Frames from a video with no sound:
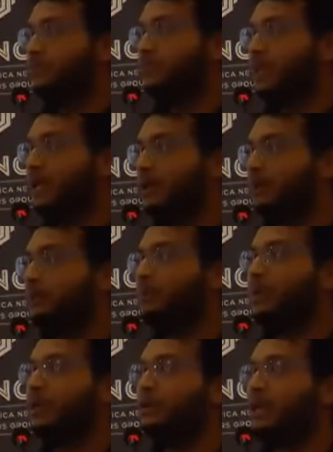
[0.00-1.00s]

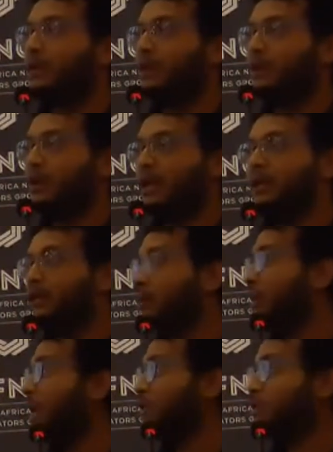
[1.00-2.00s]
peering and
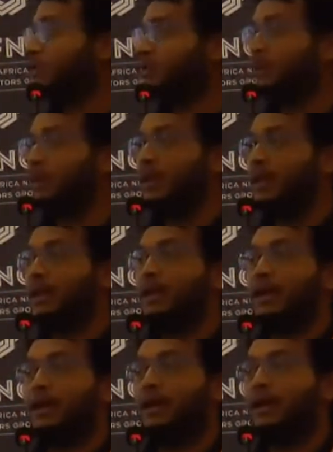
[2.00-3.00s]
interconnection,
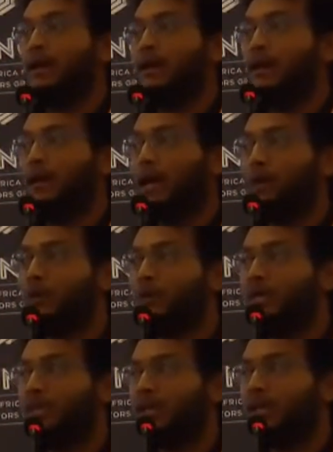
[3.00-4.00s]
how
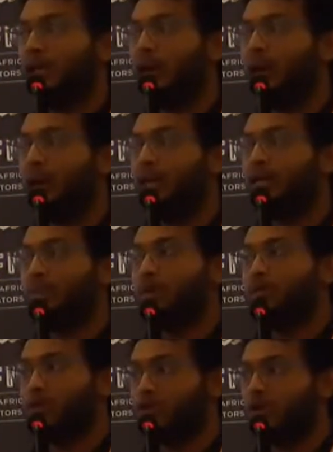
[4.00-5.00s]
good is an
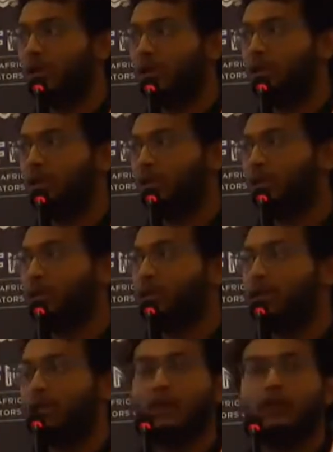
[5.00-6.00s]
ISP functioning
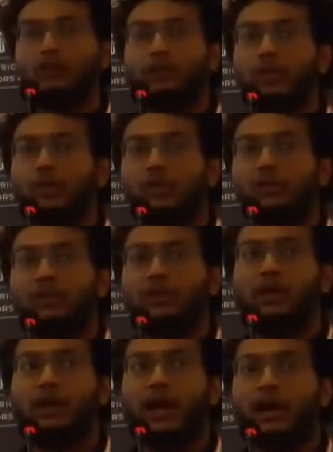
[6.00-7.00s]
in a country, what's
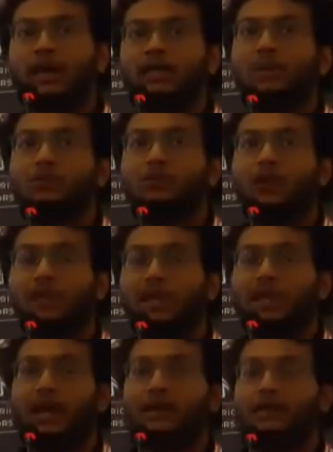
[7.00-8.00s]
the ISP
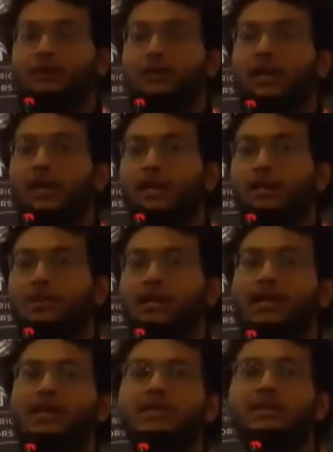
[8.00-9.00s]
traffic like, if you can actually
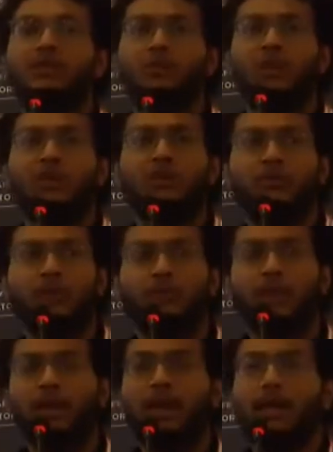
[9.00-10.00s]
get this information
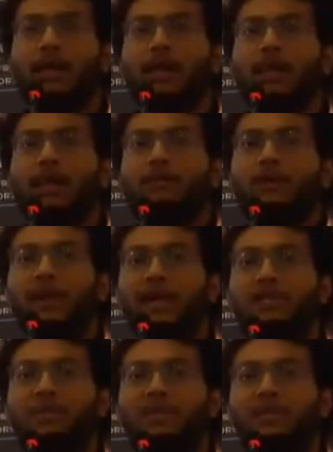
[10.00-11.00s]
from
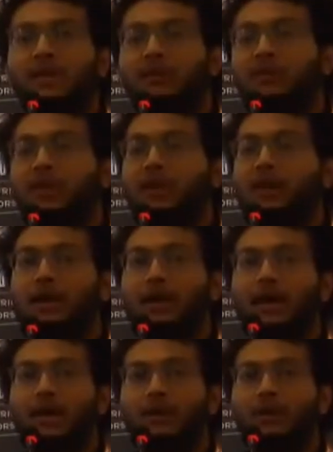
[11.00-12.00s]
IXPs in
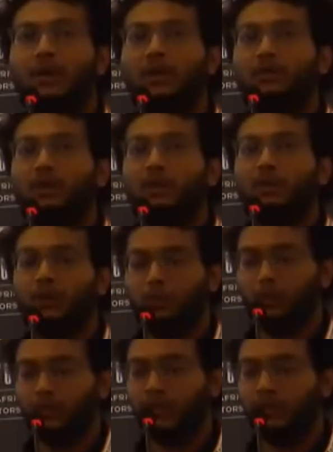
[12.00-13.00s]
Africa, and what if we
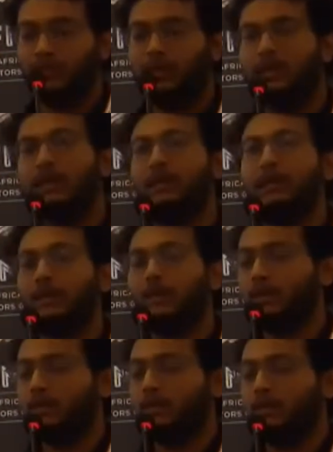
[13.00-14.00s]
put that
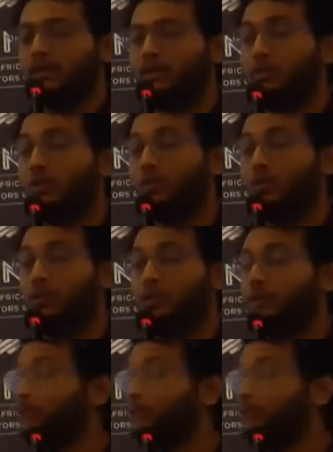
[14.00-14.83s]
in such a portal.